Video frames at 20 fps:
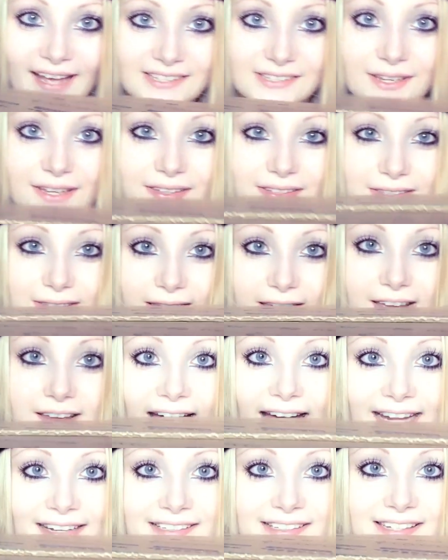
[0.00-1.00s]
as you can see.
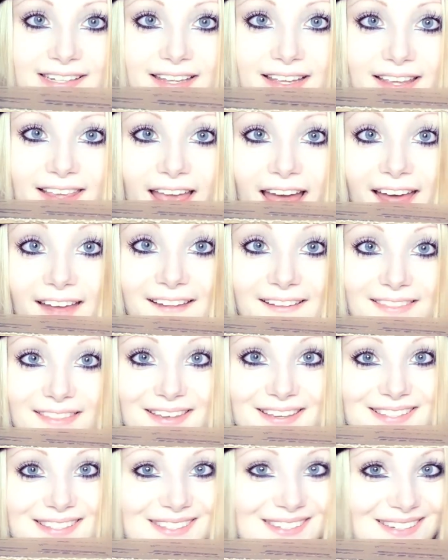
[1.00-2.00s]
And yeah,
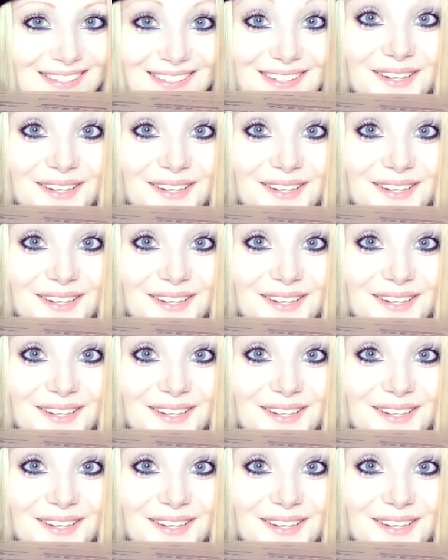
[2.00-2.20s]
this just